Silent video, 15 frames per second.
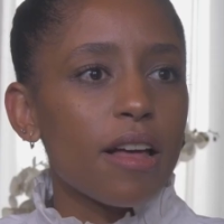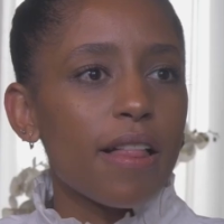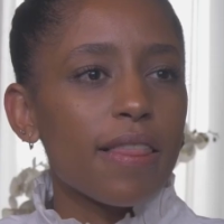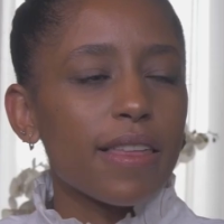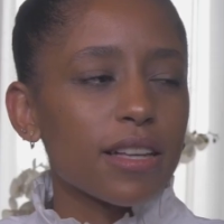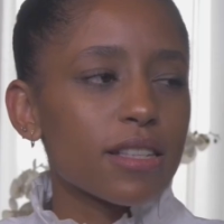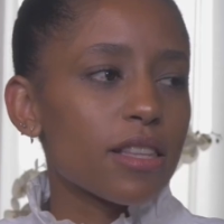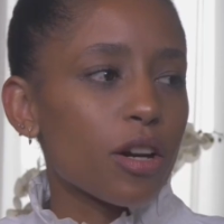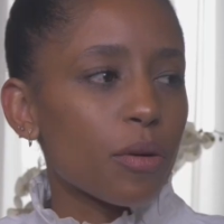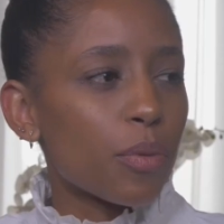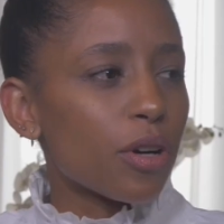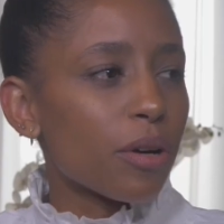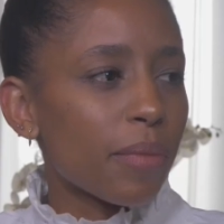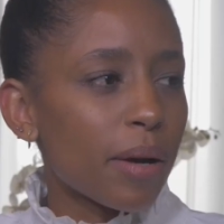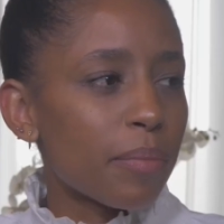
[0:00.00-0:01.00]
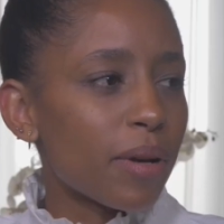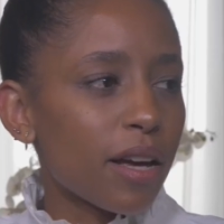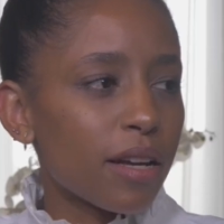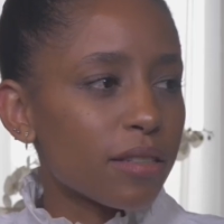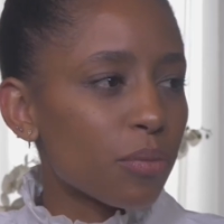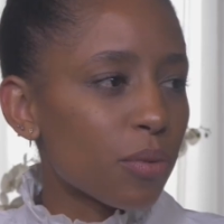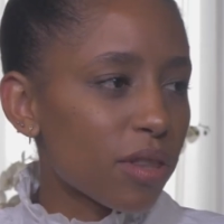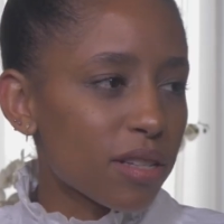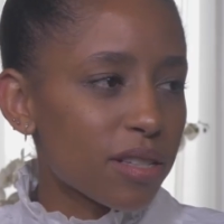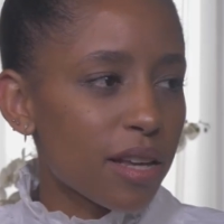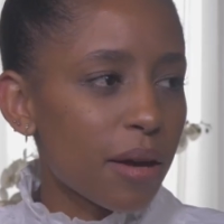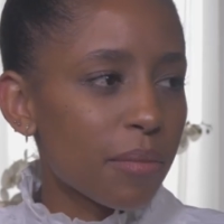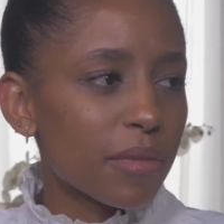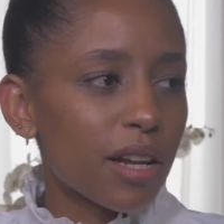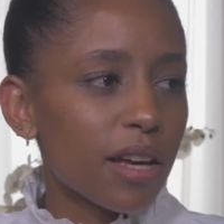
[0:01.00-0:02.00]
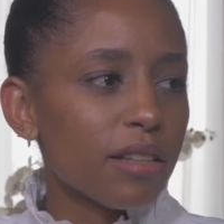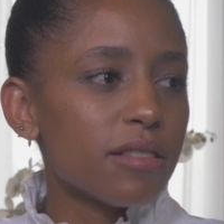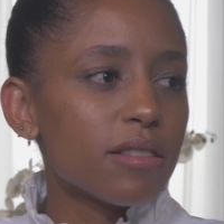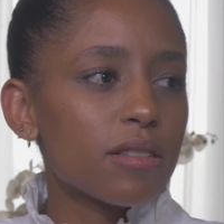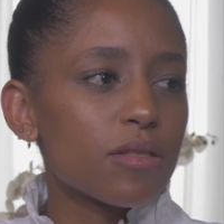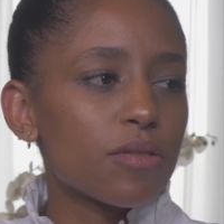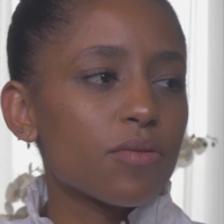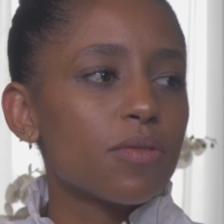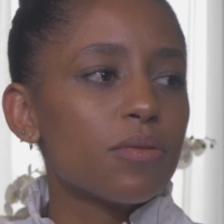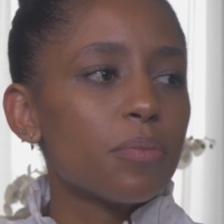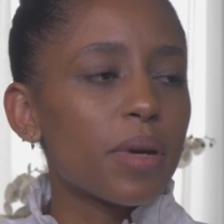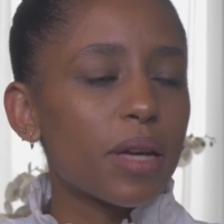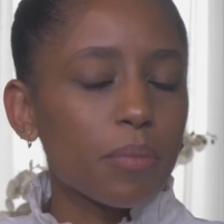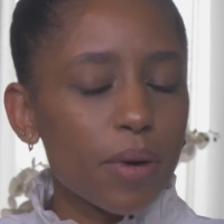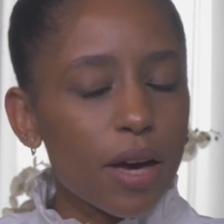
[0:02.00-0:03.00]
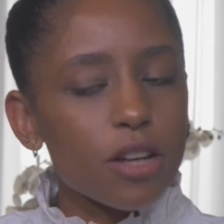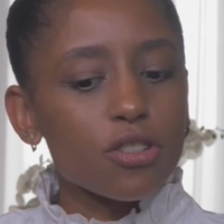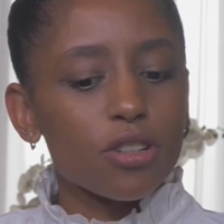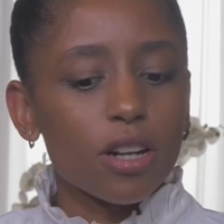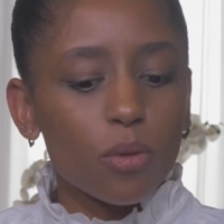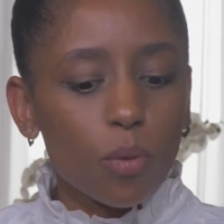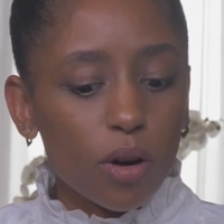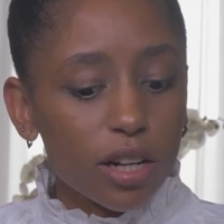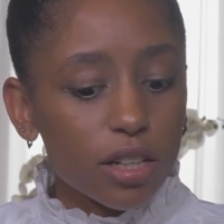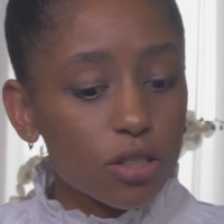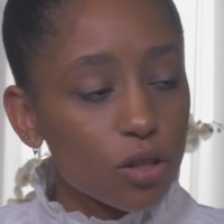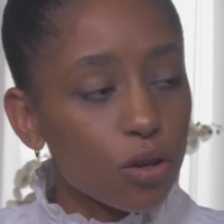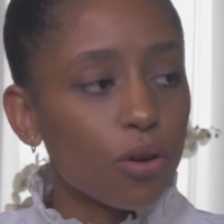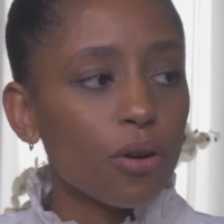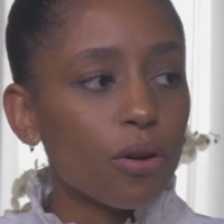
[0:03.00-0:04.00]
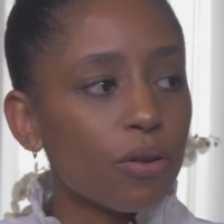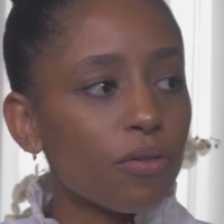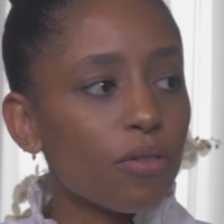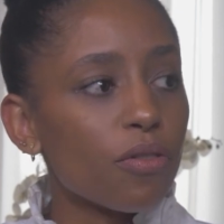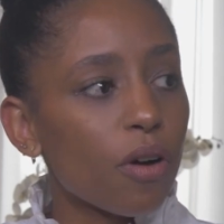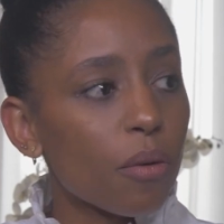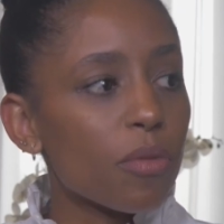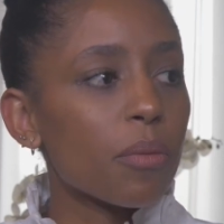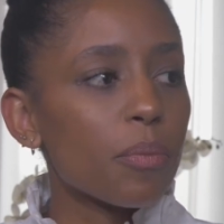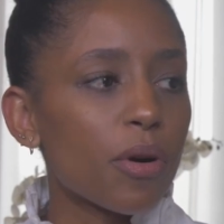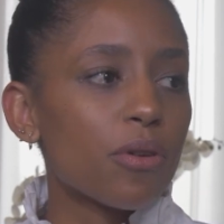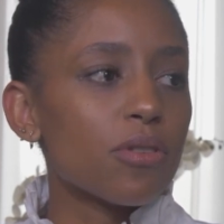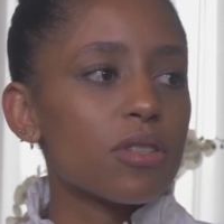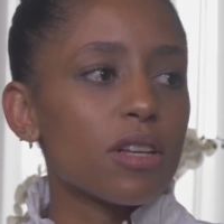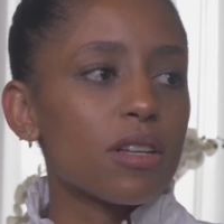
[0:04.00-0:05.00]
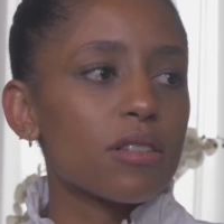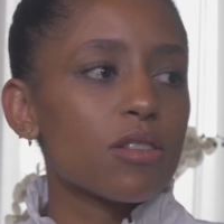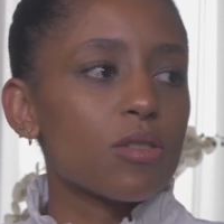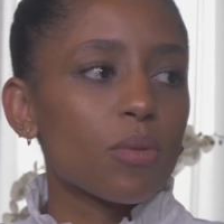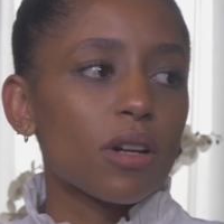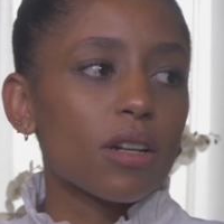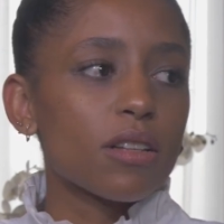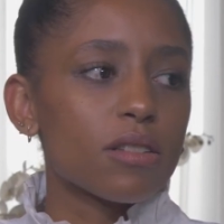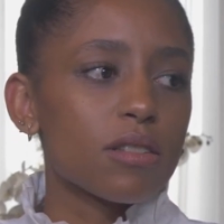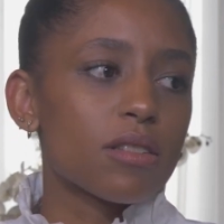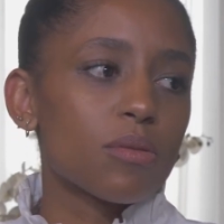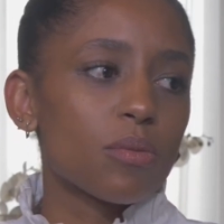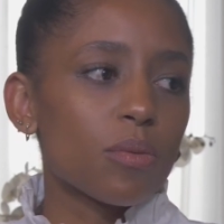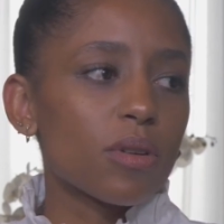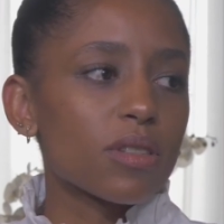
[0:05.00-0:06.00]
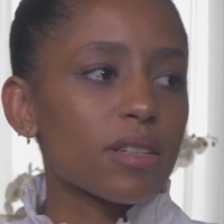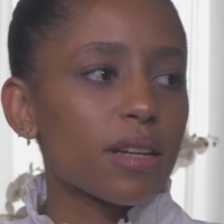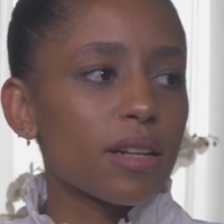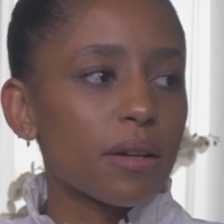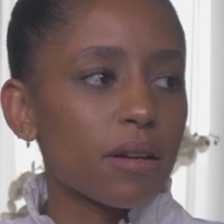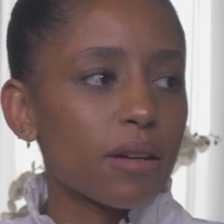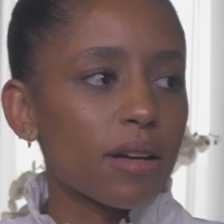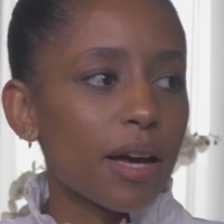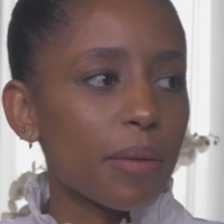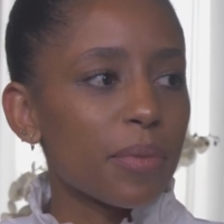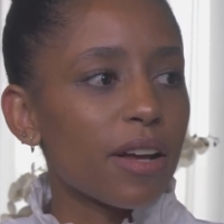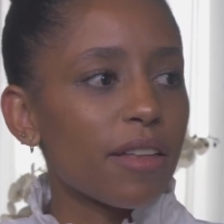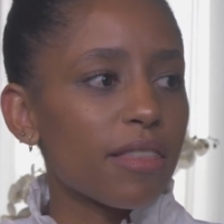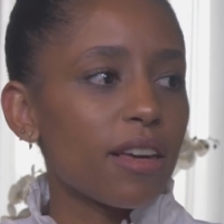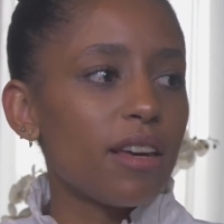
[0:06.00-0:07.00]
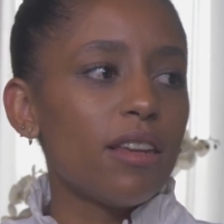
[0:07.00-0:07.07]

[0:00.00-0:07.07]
things that I put on my plate with the same lens, being patient and wanting to learn from the process as well as what's going to happen at the